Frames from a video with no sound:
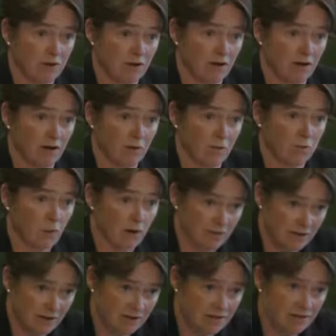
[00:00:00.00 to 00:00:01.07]
are
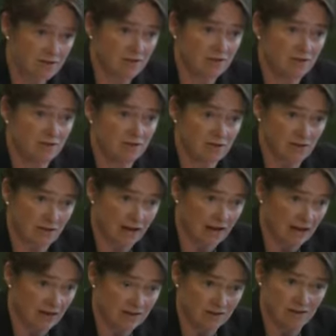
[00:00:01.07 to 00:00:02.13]
worried and
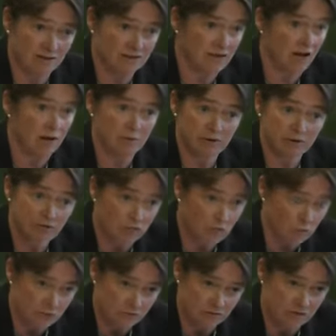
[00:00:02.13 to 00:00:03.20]
scared and coming
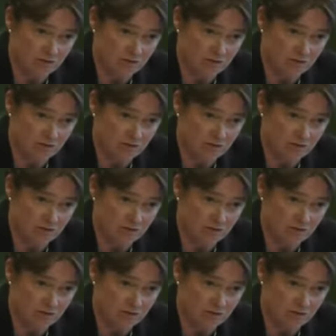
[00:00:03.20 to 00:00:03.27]
forward for tests.